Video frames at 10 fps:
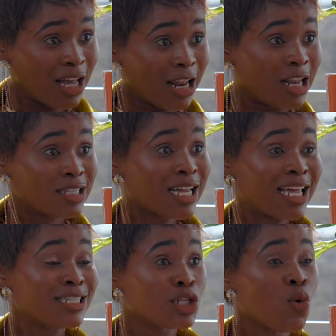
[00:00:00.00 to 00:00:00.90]

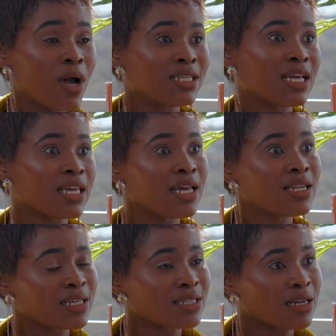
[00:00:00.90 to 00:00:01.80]
Literally, I see waste, I
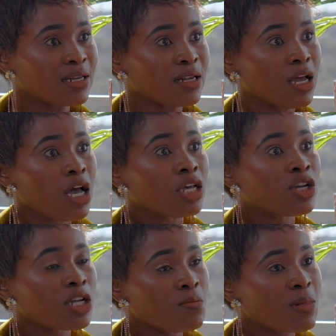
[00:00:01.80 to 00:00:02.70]
get excited.
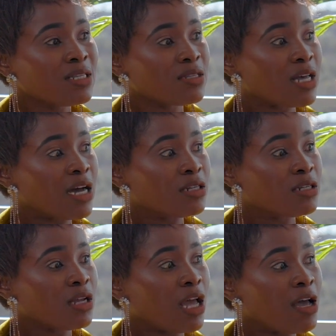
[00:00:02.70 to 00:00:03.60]
So it means
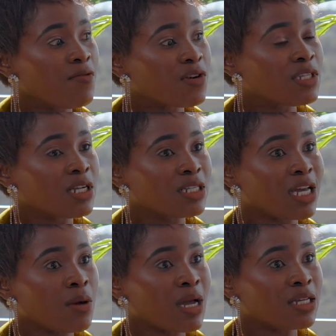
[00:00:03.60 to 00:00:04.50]
that every single
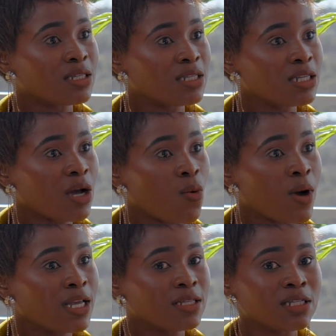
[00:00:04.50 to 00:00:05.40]
time I see a
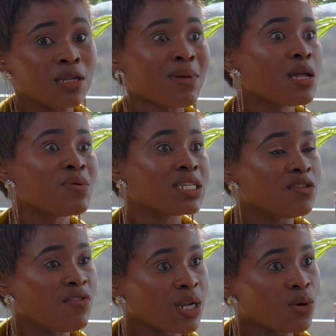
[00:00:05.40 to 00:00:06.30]
waste, it might be a
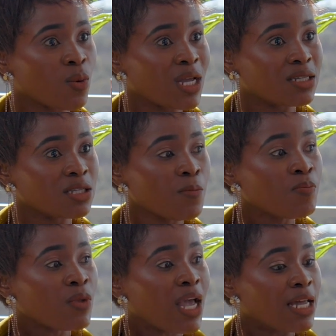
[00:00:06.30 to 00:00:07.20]
different waste.
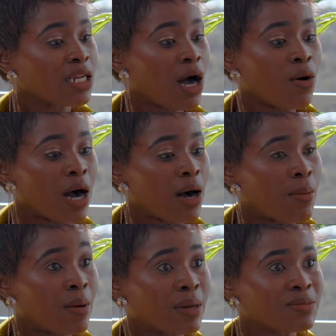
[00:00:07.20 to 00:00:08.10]
And
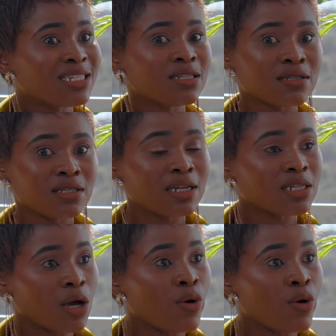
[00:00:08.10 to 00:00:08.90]
I'm just excited.